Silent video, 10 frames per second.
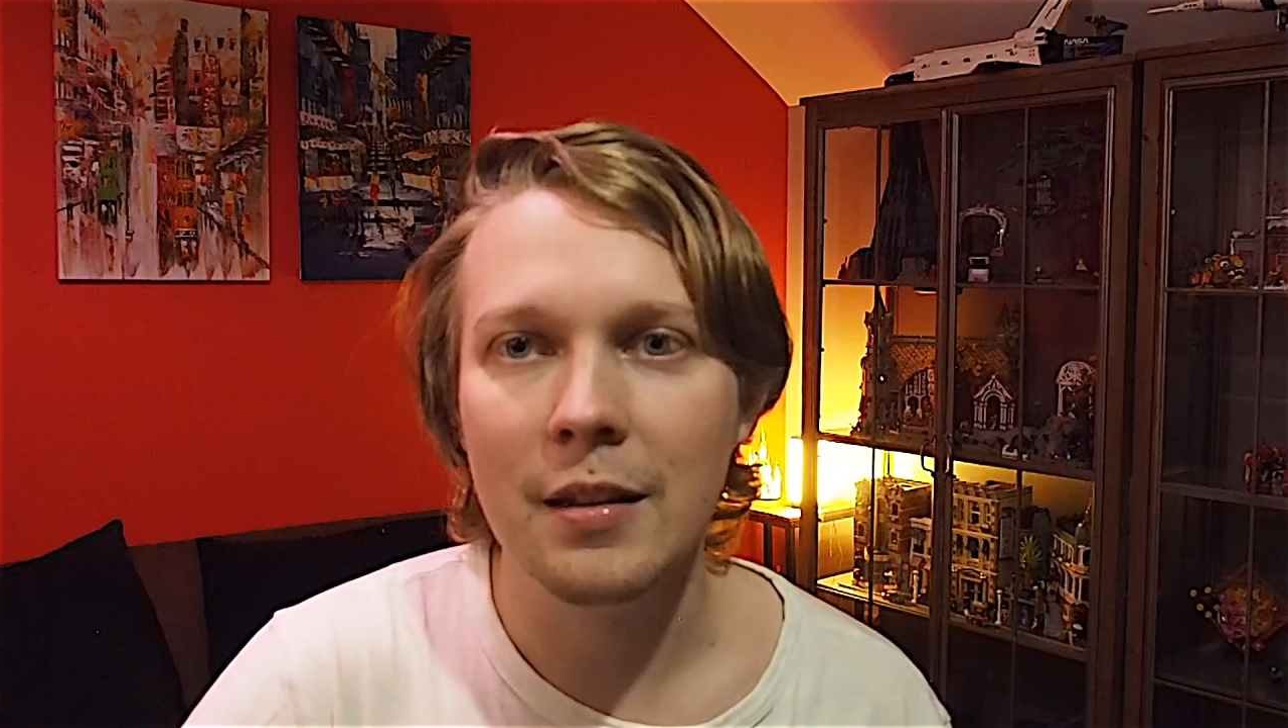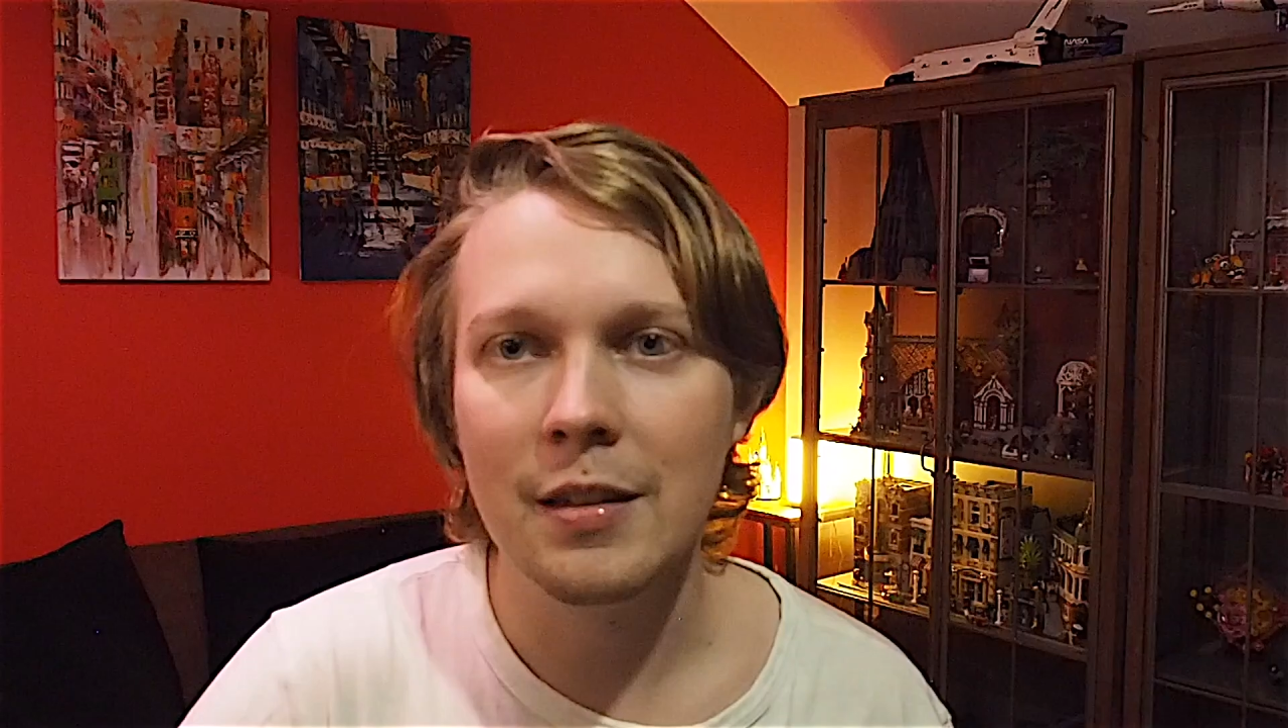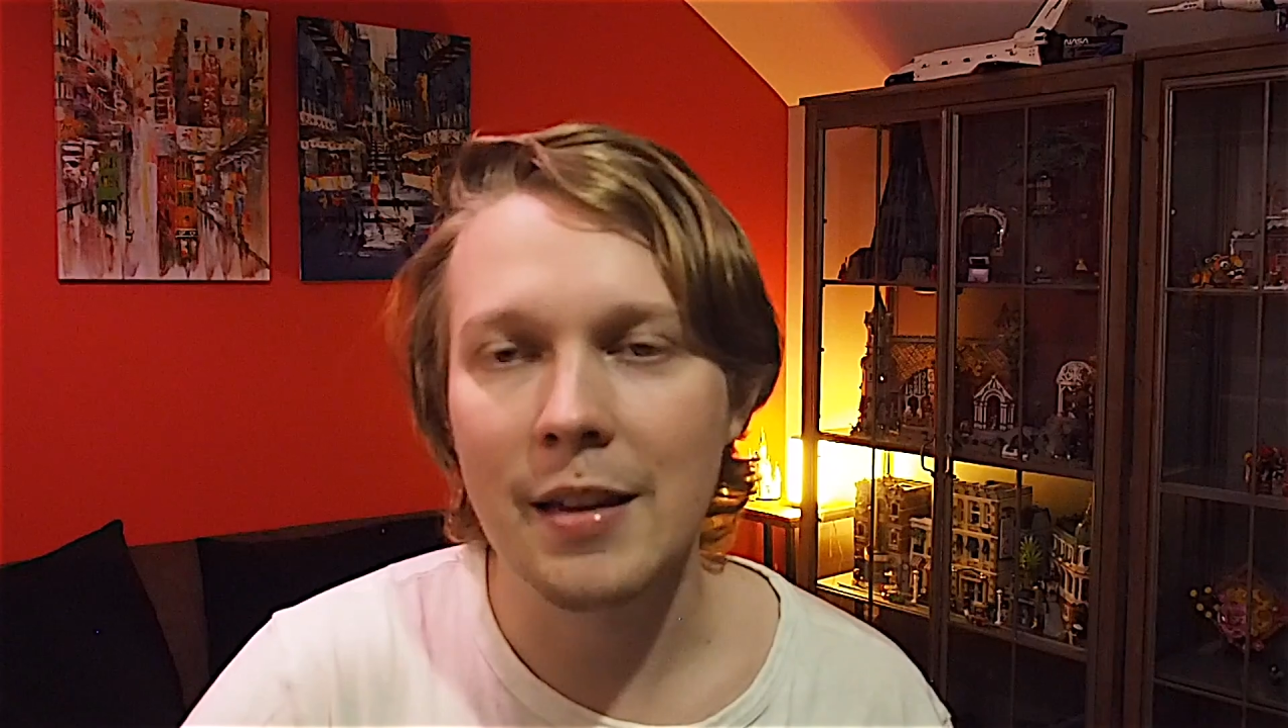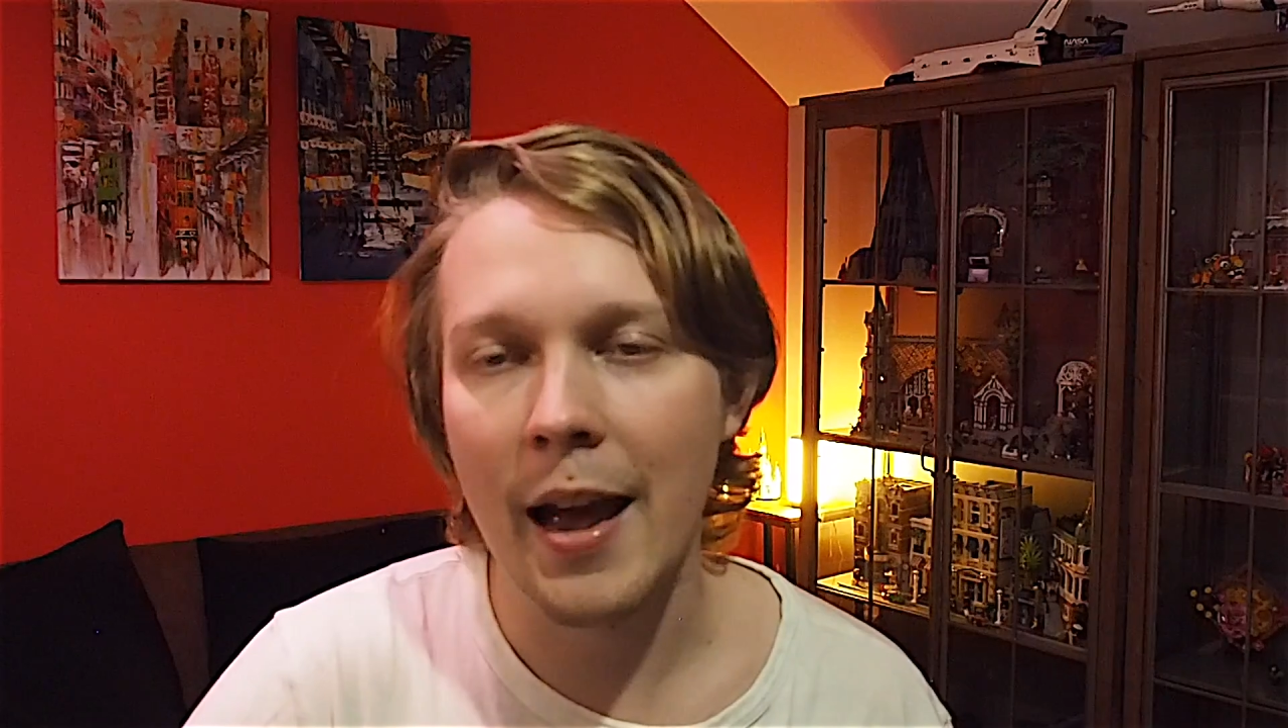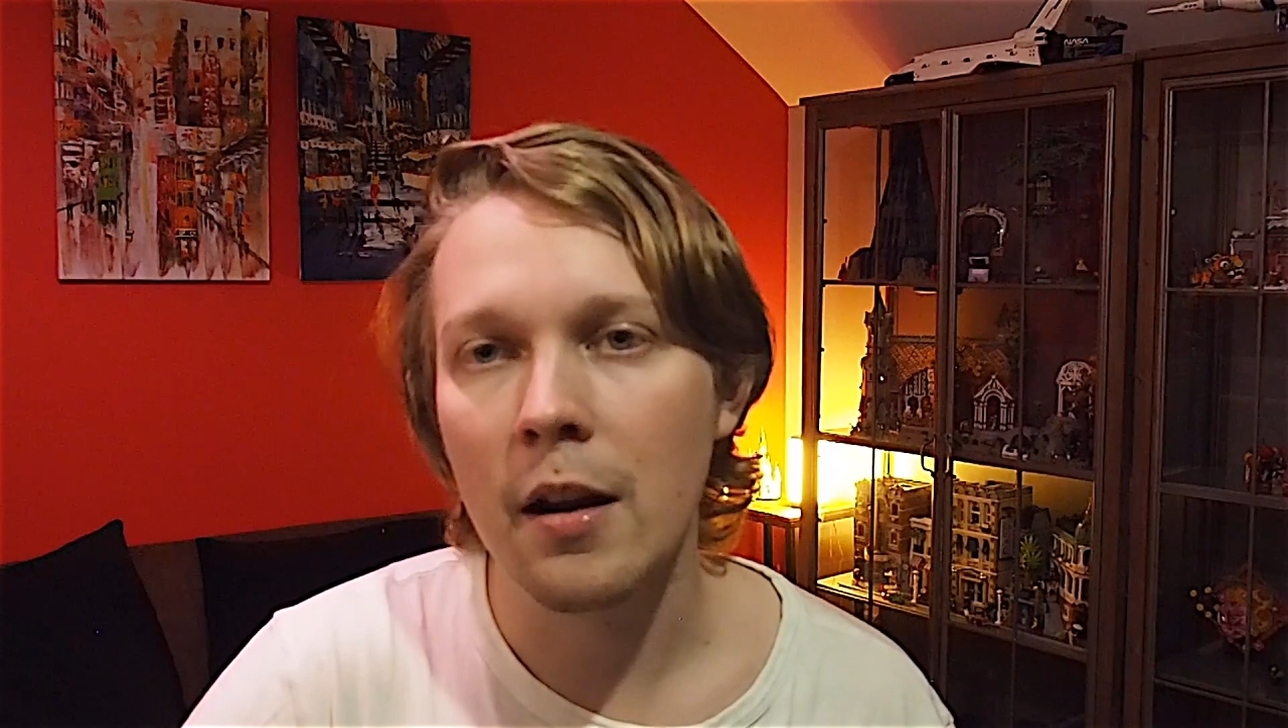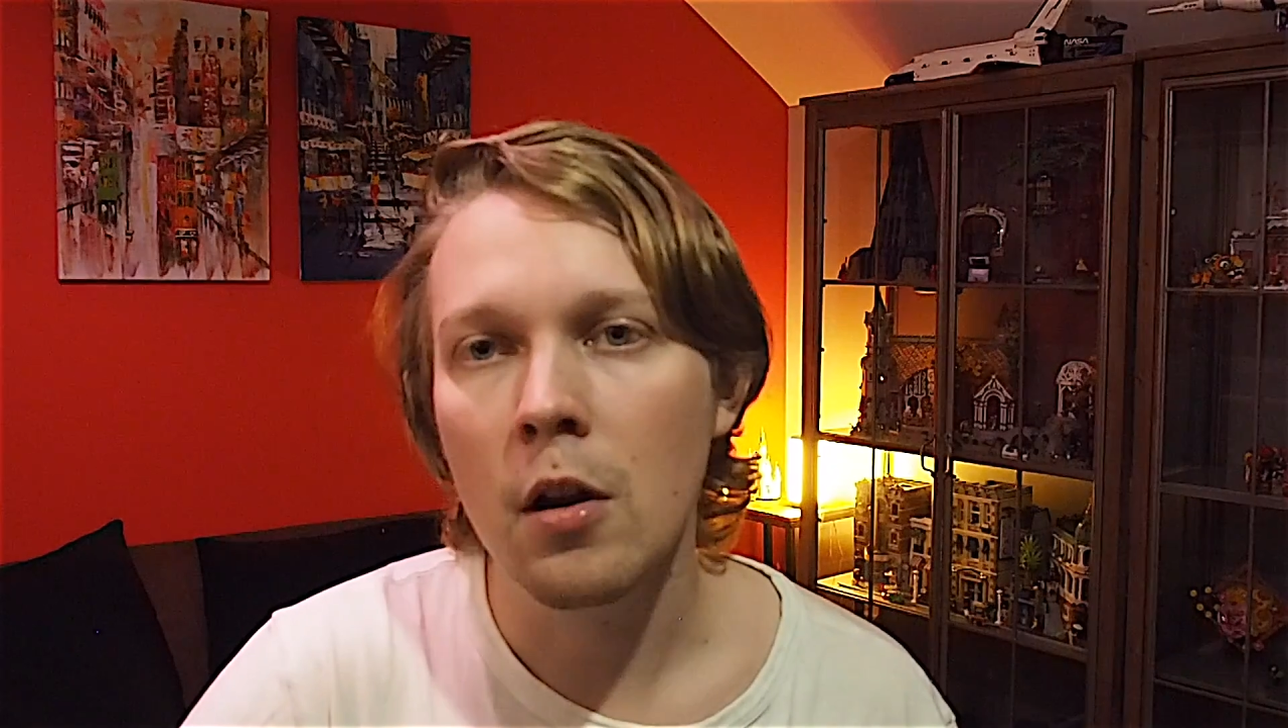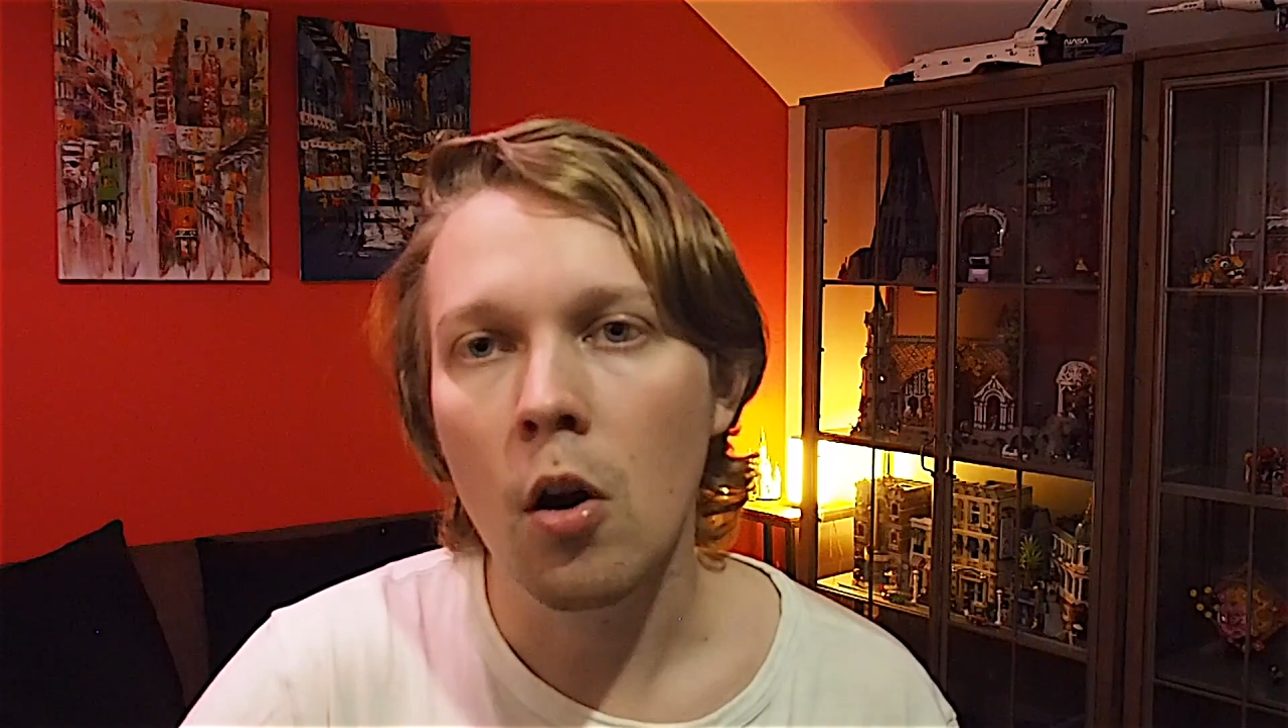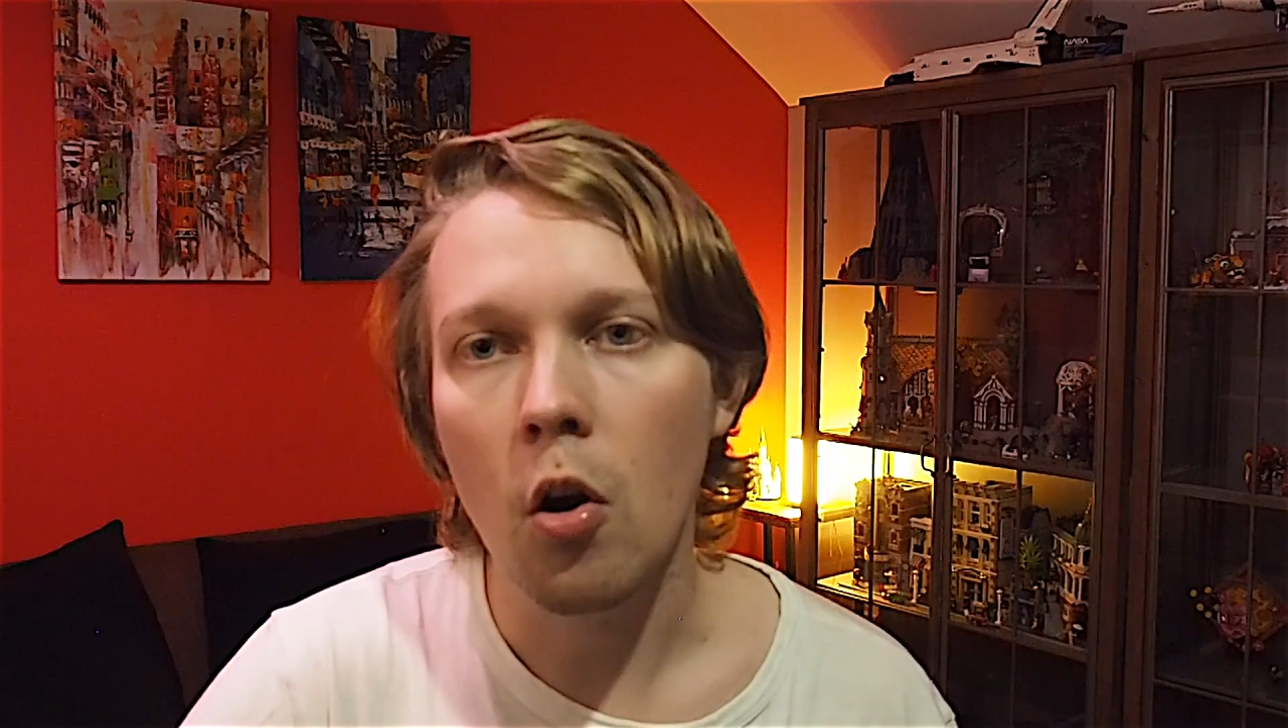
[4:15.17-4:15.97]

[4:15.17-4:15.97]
set